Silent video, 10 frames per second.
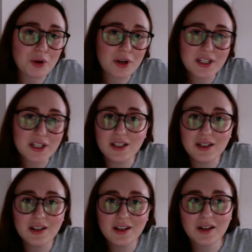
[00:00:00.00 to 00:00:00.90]

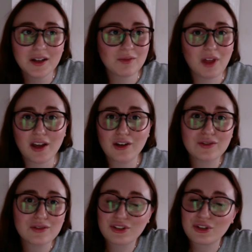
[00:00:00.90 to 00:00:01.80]
pretty like
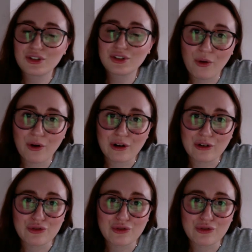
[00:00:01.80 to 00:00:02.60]
suit or